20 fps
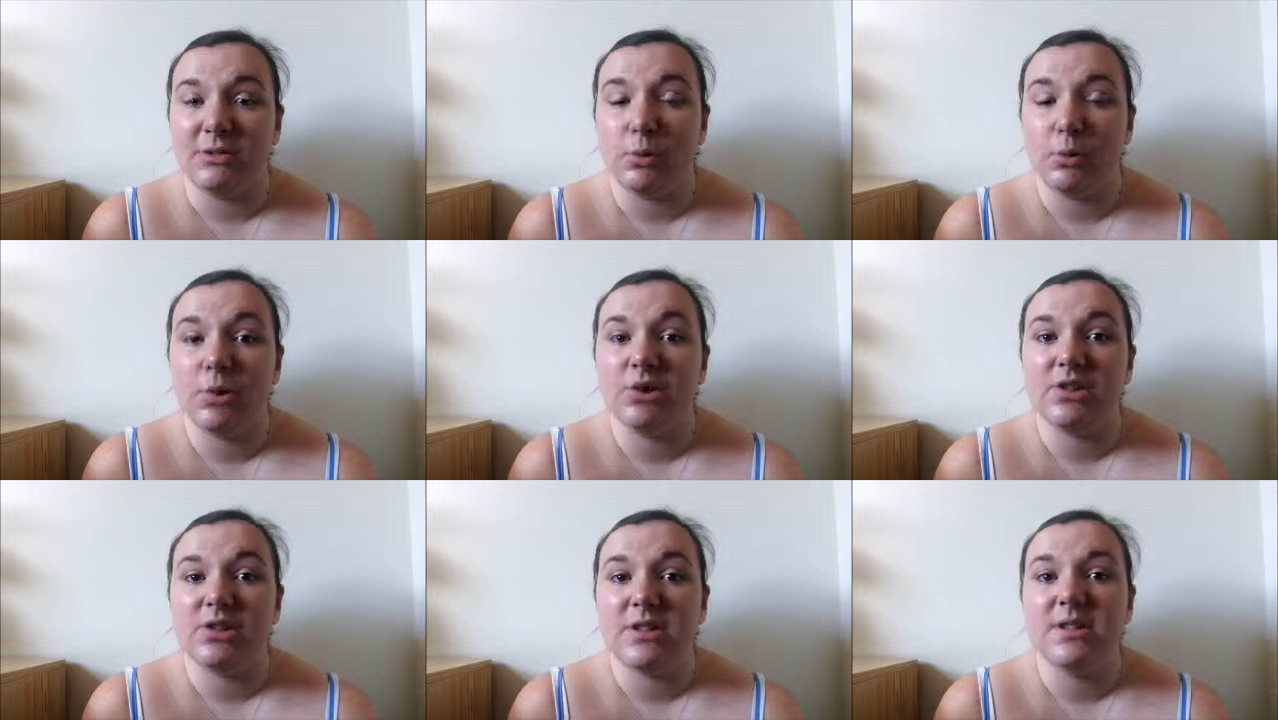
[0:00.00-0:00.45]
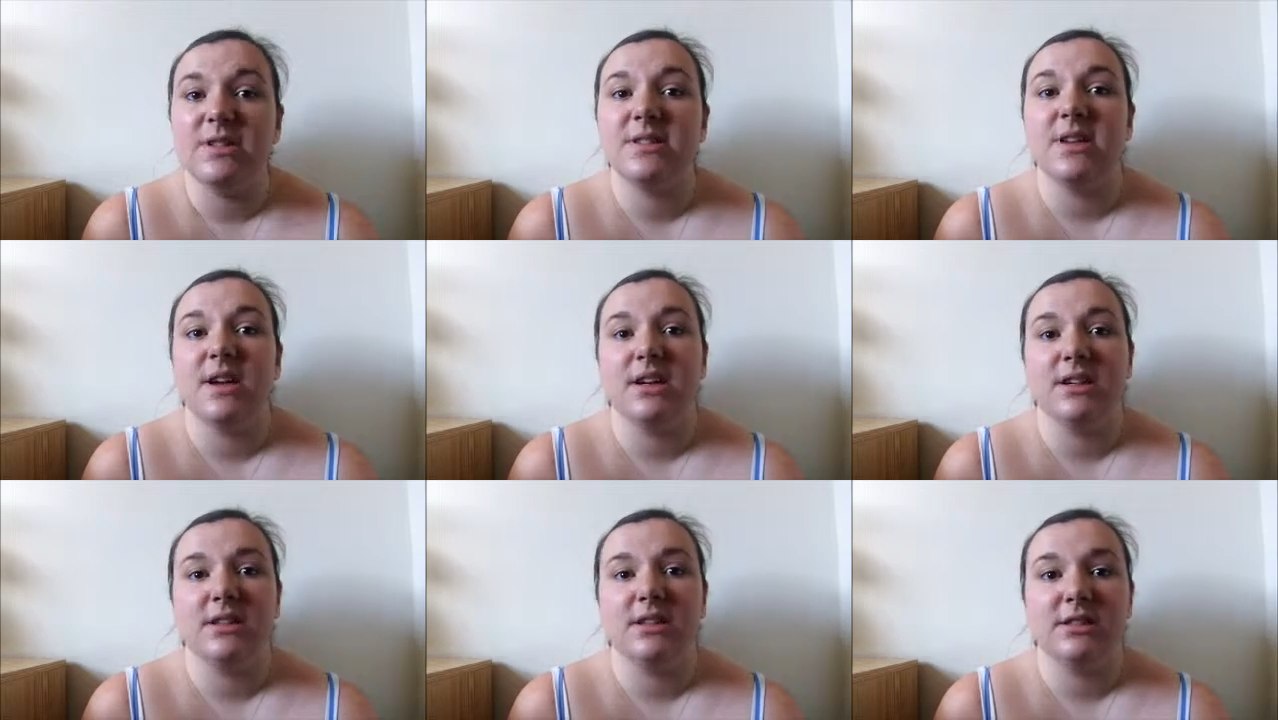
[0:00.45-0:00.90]
watch the
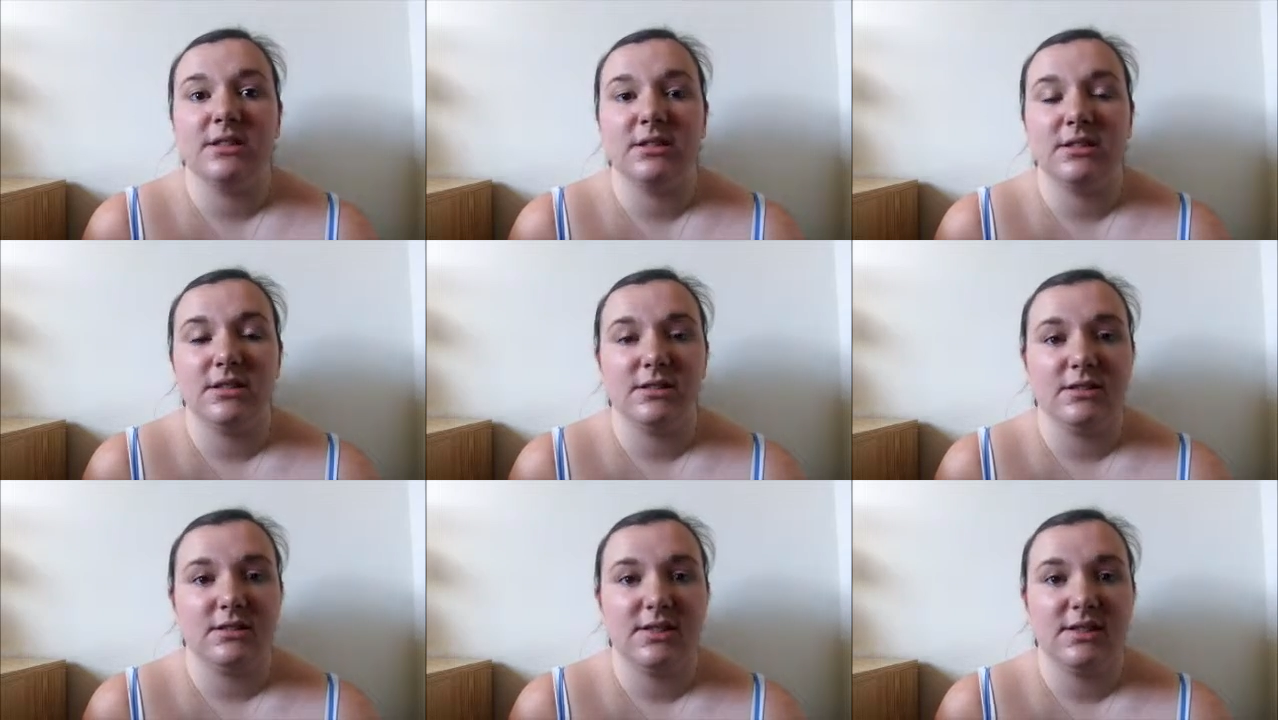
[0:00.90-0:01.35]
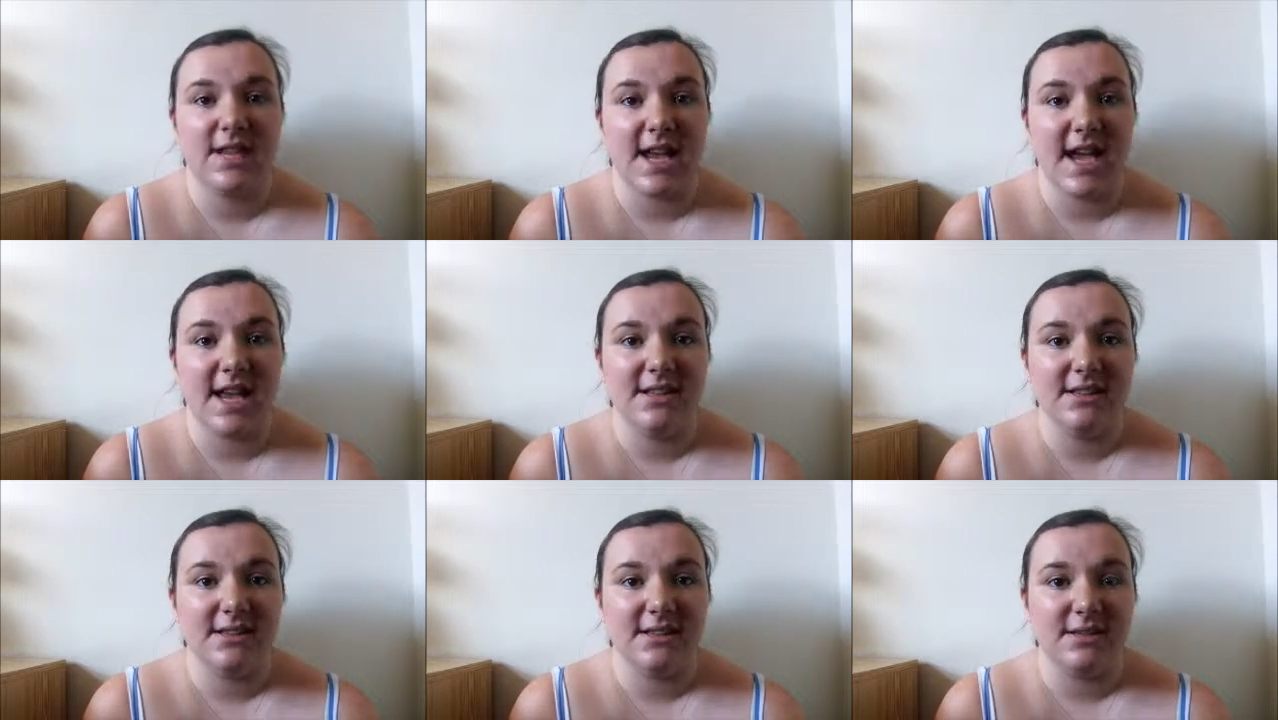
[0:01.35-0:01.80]

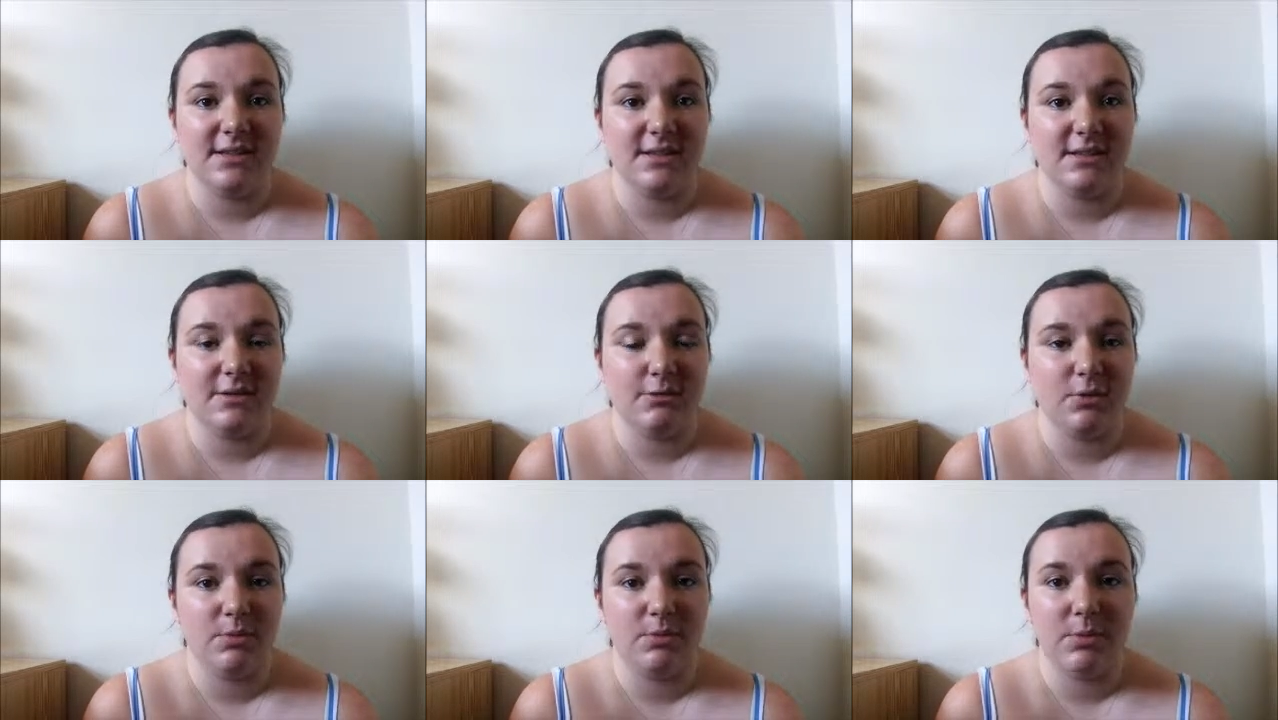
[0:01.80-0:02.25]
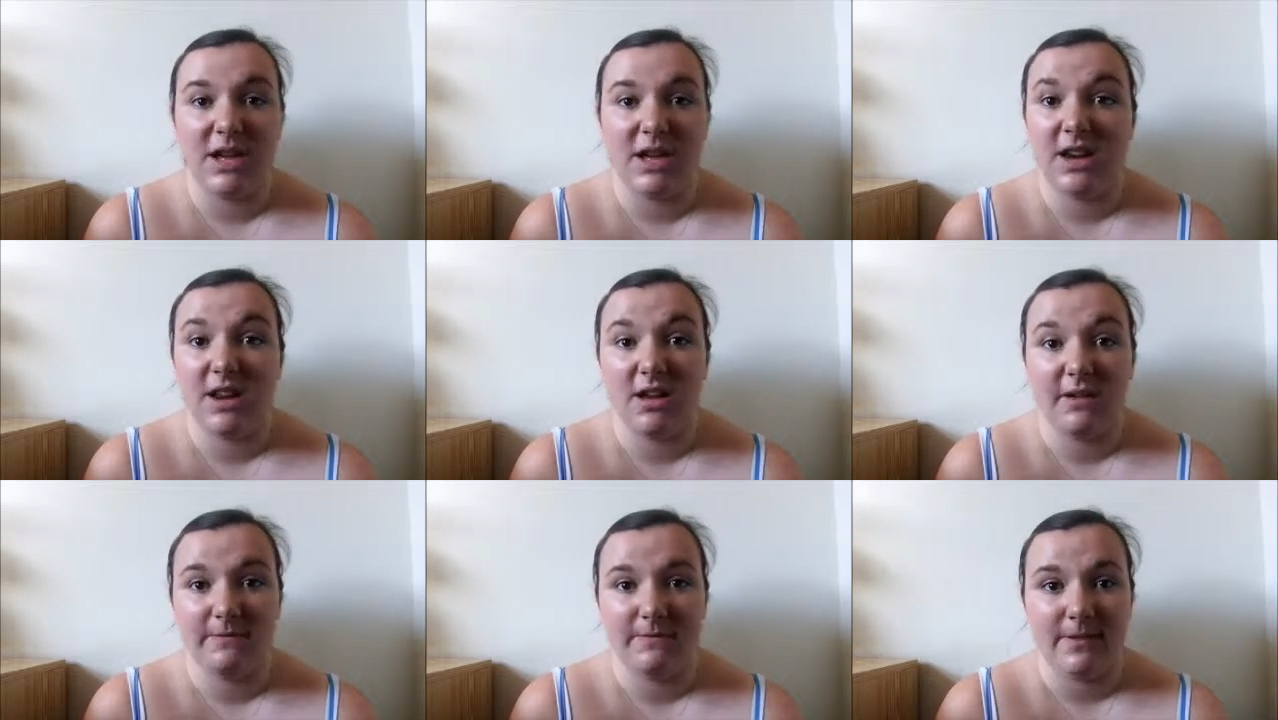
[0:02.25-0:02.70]
sunset would be
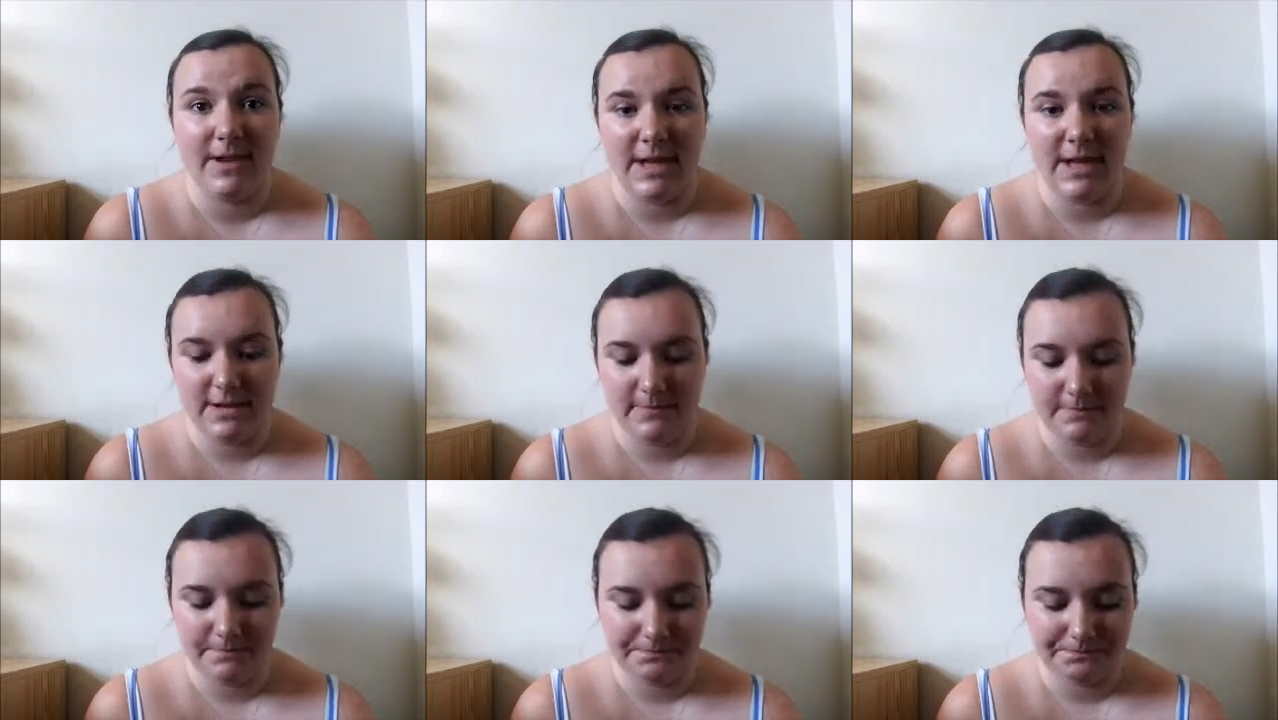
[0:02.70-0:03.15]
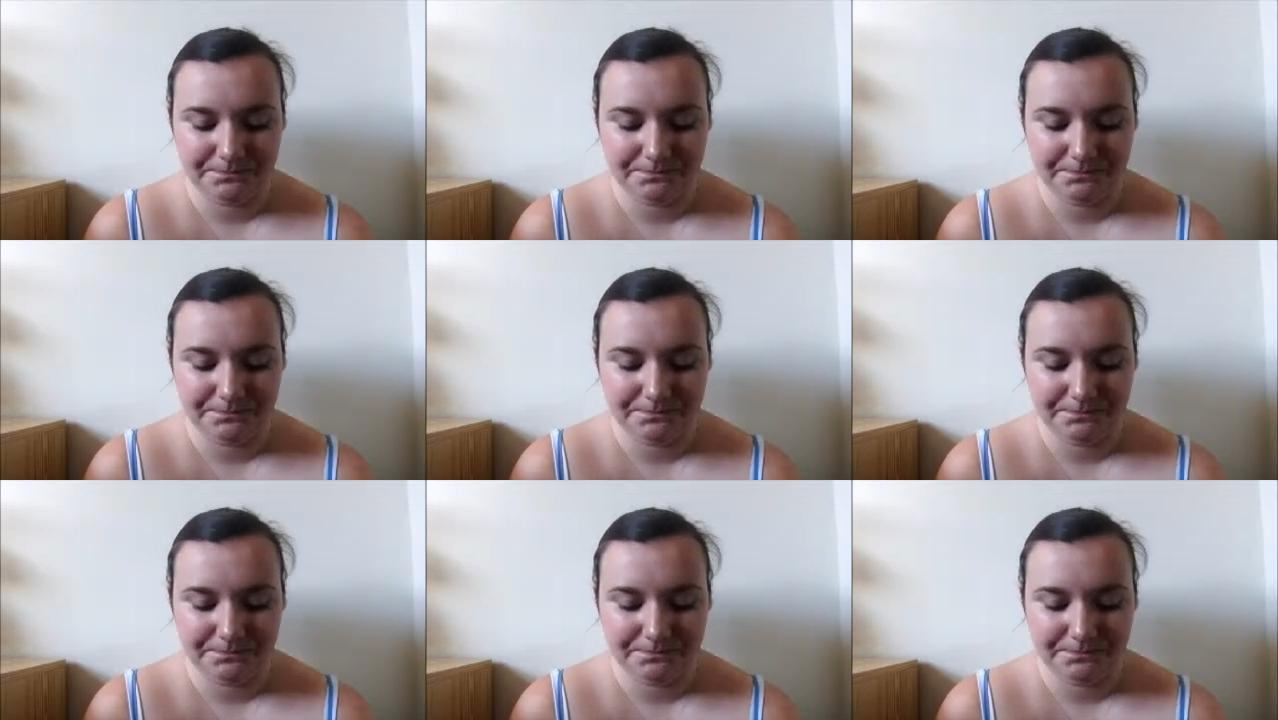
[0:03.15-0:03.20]
lovely.